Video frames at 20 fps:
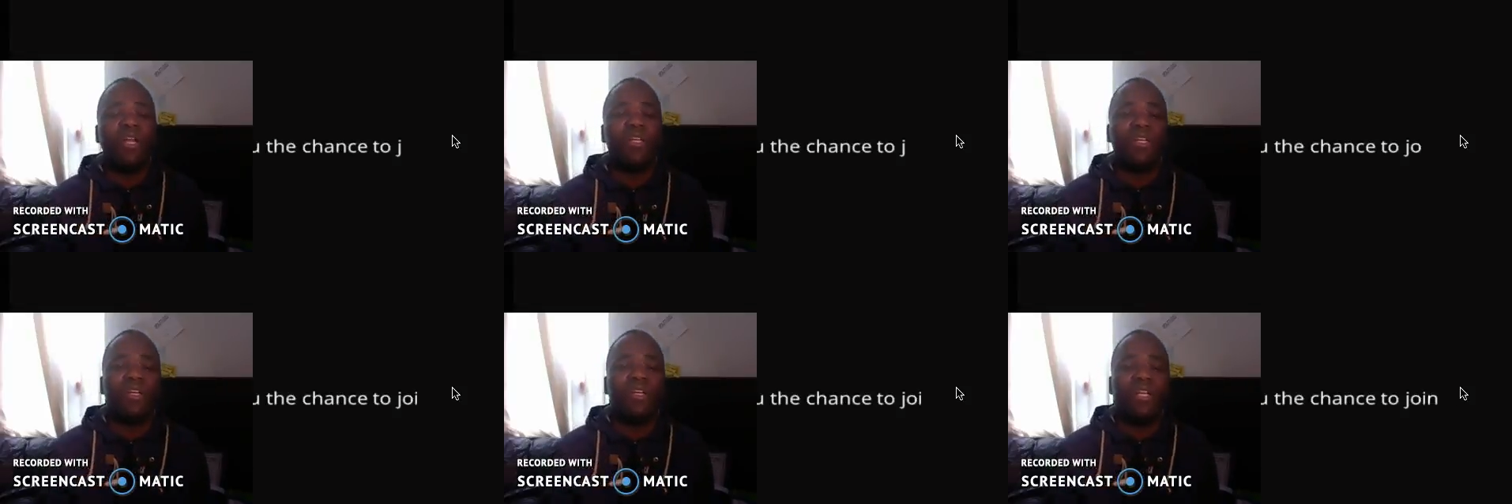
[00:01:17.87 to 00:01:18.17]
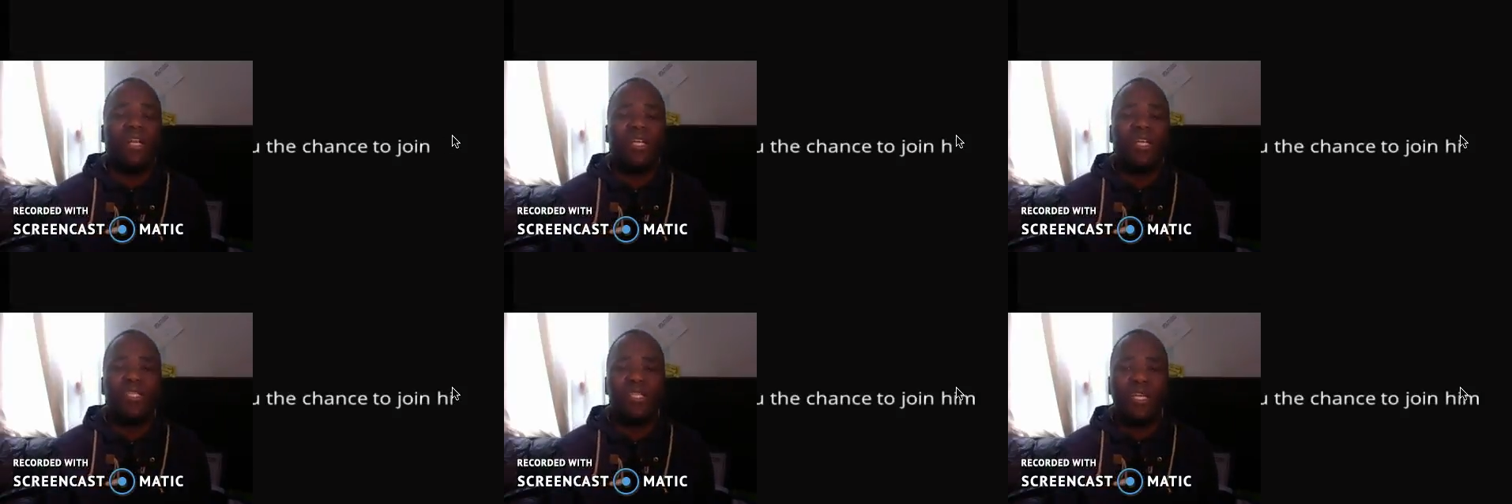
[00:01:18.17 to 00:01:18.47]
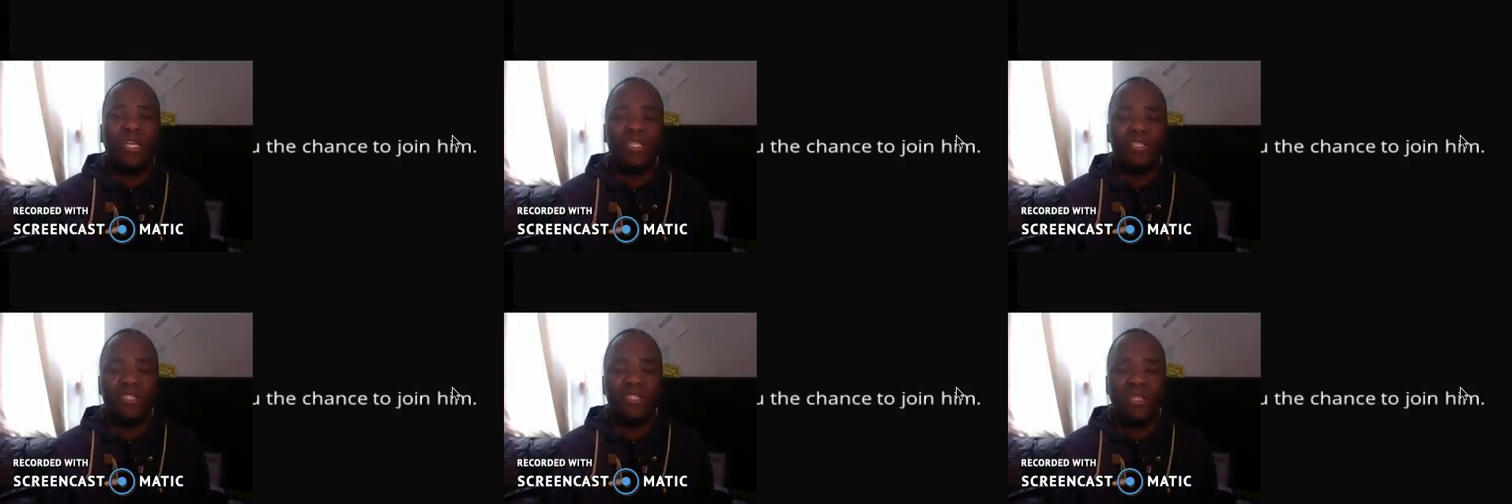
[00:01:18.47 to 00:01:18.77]
And I realized
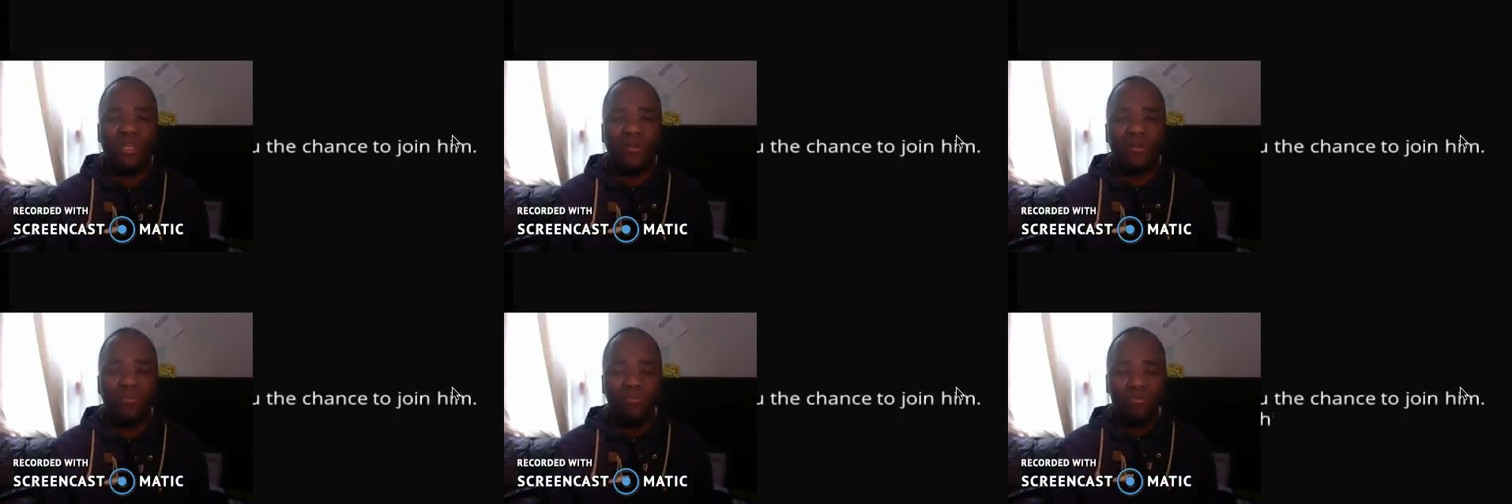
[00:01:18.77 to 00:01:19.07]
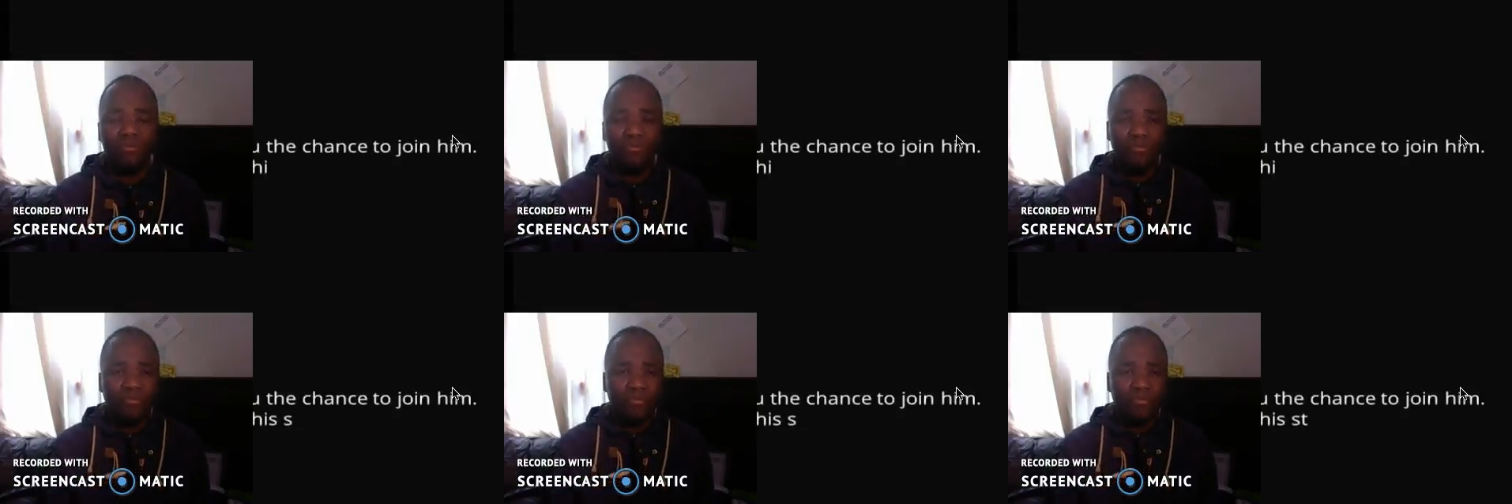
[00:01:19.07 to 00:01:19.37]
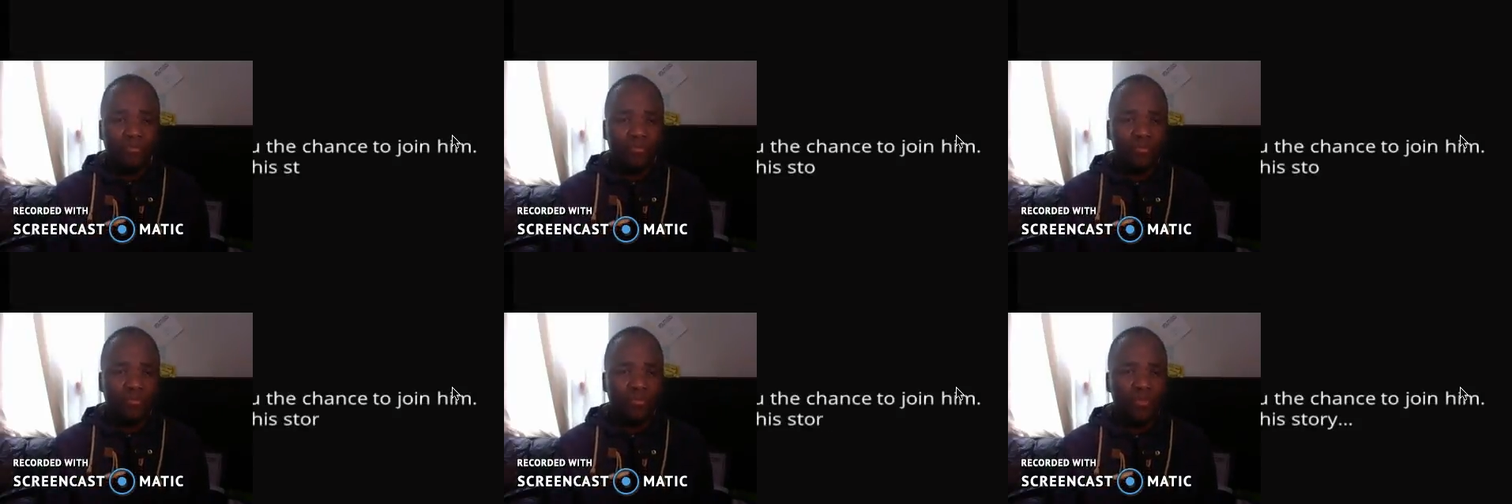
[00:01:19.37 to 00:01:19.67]
that
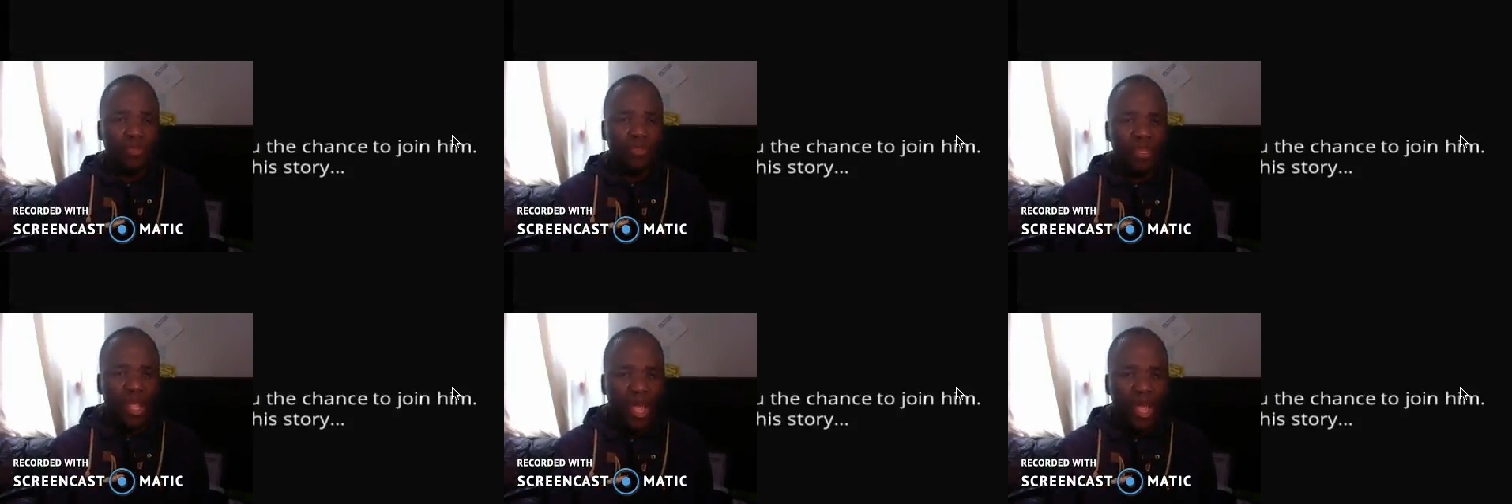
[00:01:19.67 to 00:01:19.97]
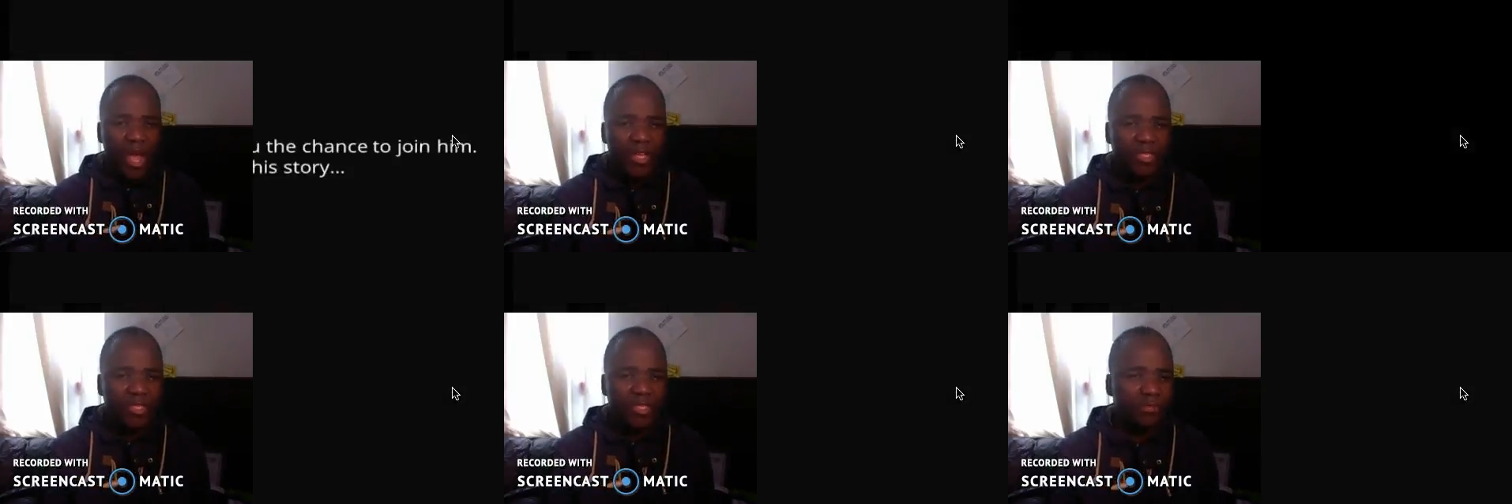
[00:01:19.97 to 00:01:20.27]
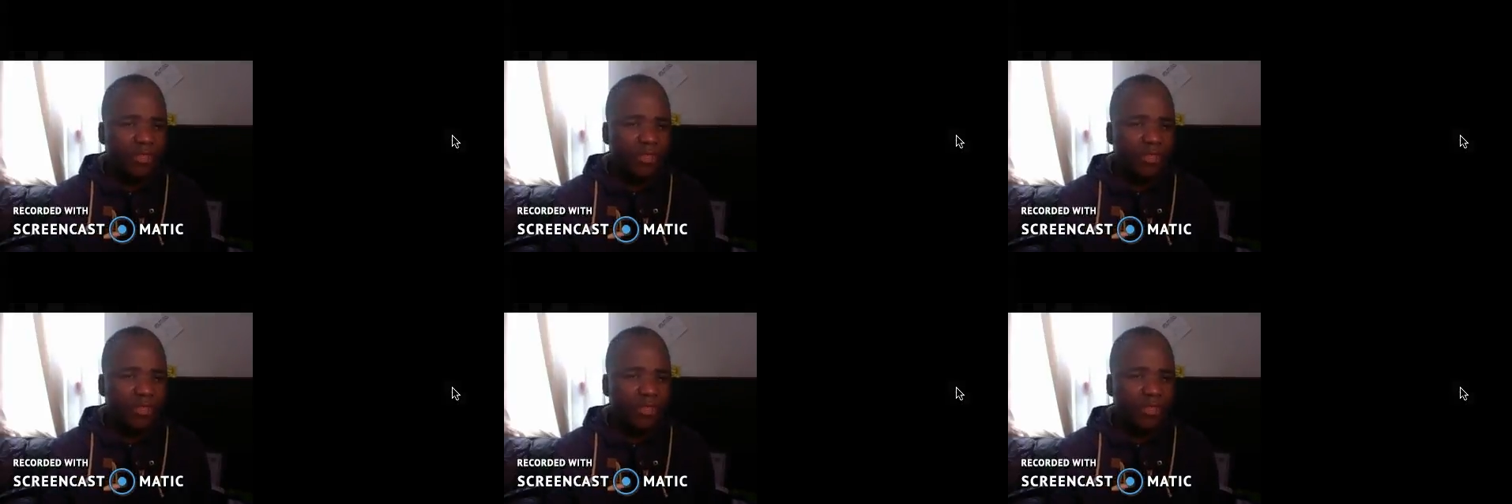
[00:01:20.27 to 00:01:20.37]
it's